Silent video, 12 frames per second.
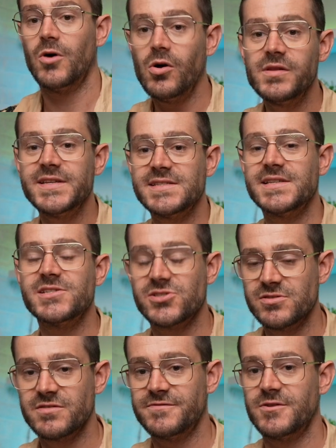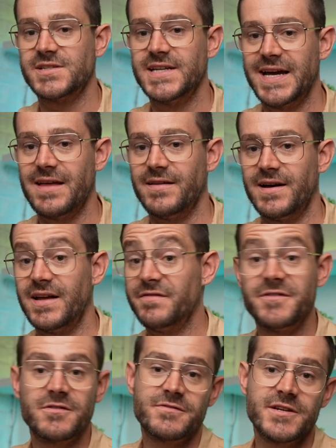All these things you look for together, and
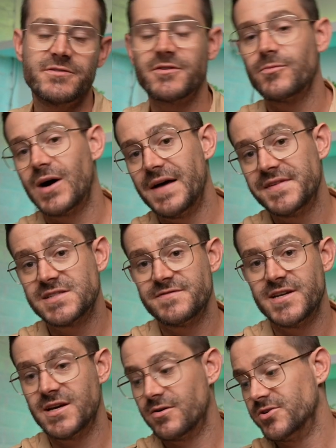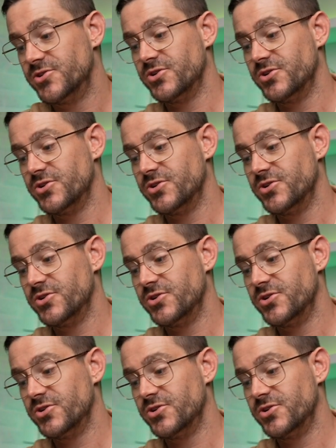feel free to rewind this video and